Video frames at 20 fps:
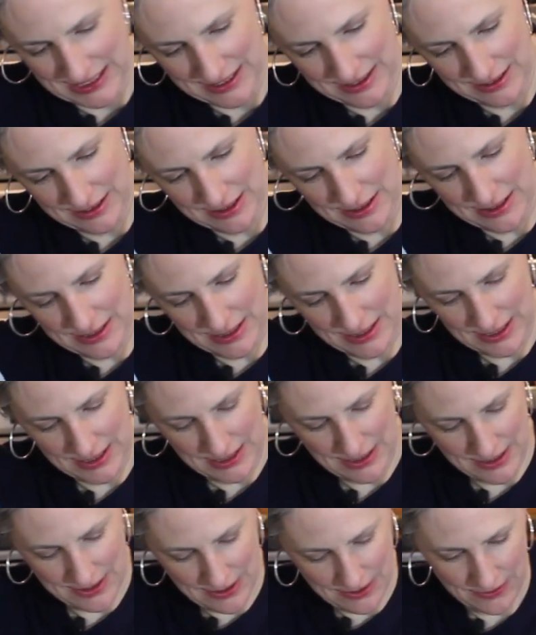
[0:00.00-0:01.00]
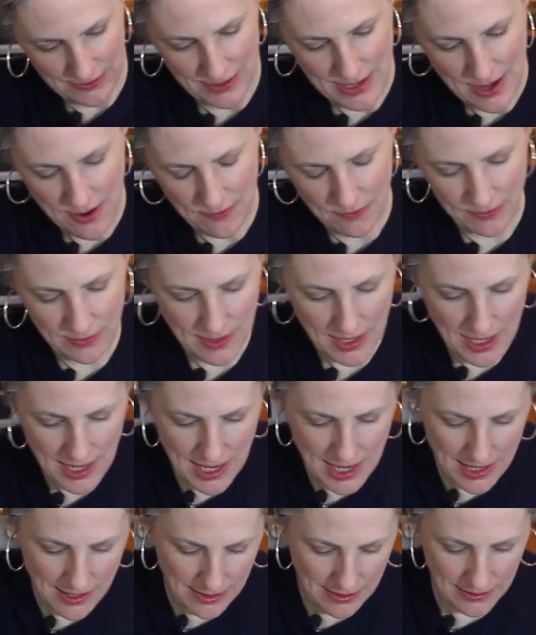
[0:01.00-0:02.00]
Let's see here. Yep,
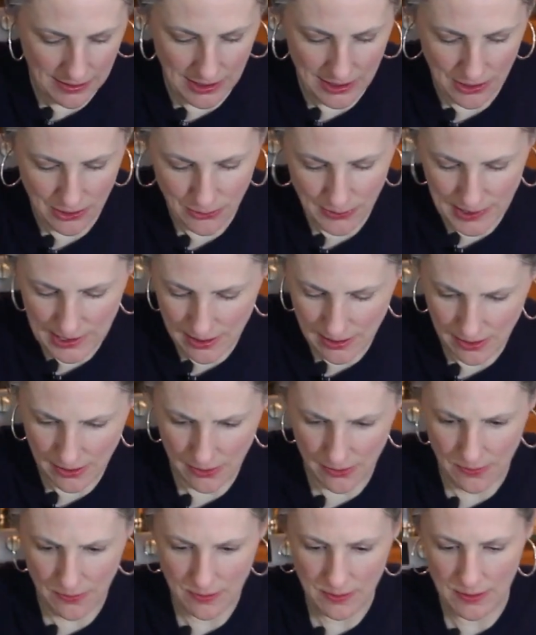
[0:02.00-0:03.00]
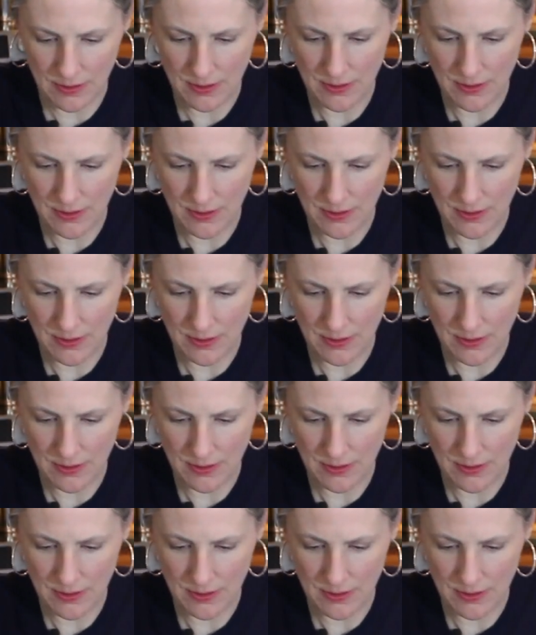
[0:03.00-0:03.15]
nice gooey dough.